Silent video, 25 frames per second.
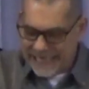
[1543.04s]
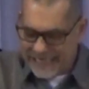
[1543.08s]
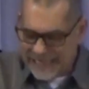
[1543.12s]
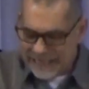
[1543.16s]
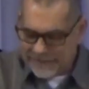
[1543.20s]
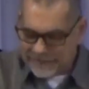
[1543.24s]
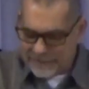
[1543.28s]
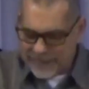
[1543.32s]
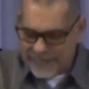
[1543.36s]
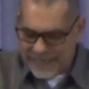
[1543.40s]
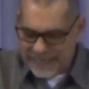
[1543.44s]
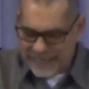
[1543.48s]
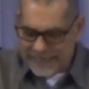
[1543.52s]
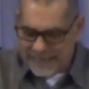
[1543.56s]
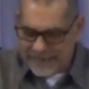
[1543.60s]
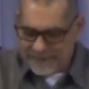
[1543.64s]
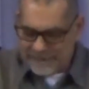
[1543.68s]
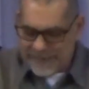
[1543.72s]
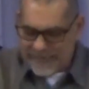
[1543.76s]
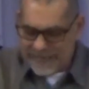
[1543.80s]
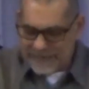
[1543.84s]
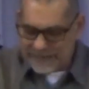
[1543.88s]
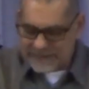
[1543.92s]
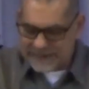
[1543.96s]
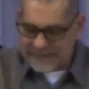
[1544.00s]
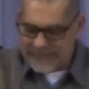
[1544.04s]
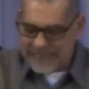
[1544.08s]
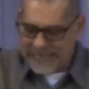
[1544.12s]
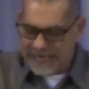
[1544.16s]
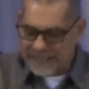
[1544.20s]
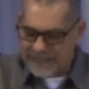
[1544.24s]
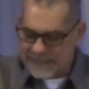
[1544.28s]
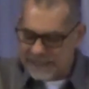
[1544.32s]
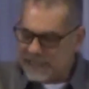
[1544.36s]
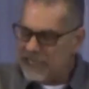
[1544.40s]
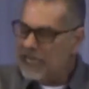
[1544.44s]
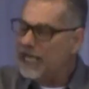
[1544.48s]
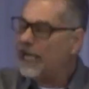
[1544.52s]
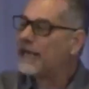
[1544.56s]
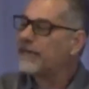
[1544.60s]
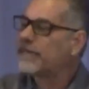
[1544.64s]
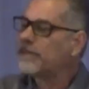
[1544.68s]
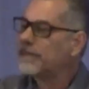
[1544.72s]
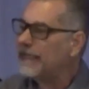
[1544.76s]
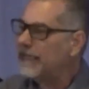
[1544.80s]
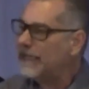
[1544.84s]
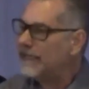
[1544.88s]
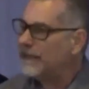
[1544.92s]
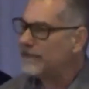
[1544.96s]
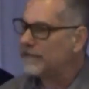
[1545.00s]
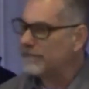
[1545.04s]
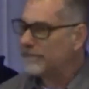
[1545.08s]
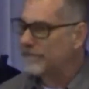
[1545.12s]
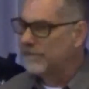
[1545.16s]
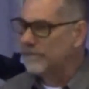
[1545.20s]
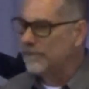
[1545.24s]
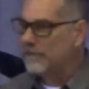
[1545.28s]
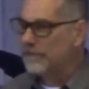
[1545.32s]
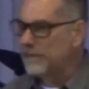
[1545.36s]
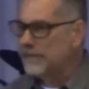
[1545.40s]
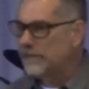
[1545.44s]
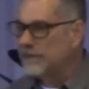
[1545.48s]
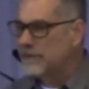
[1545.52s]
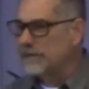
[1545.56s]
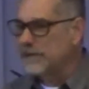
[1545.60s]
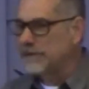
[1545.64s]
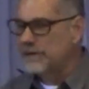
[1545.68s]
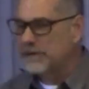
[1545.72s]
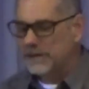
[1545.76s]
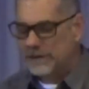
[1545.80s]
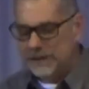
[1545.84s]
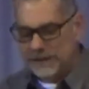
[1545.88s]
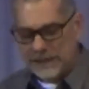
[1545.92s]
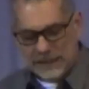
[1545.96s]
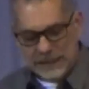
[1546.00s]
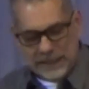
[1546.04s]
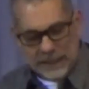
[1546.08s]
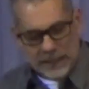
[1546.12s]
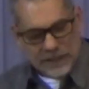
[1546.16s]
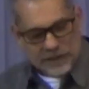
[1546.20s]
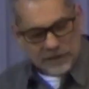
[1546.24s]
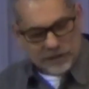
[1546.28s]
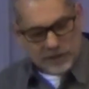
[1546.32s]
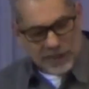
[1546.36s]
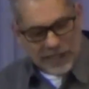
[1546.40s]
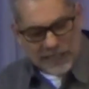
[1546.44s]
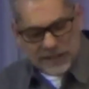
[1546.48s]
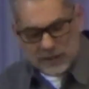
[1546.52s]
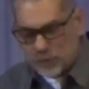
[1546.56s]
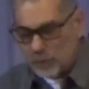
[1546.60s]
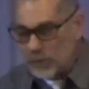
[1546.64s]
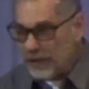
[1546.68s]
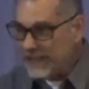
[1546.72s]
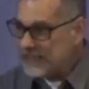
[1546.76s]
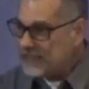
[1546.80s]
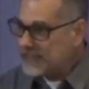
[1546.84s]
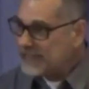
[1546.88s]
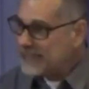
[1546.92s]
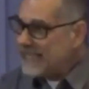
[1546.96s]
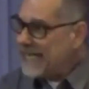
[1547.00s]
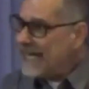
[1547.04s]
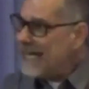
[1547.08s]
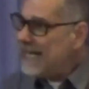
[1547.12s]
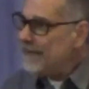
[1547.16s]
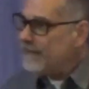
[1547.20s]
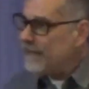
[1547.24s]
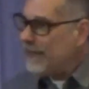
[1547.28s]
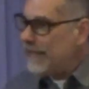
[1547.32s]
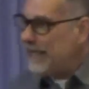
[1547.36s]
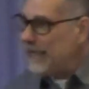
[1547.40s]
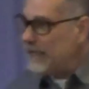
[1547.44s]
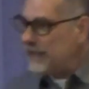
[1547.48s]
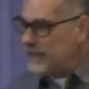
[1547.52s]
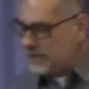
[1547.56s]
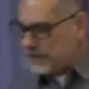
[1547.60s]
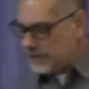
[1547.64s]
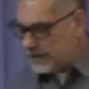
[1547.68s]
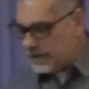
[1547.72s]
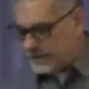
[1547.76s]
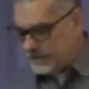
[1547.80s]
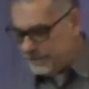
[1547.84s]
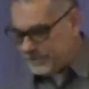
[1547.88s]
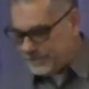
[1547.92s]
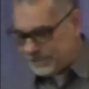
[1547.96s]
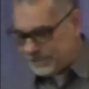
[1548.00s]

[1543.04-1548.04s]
anything, and they said nothing. So as we see this,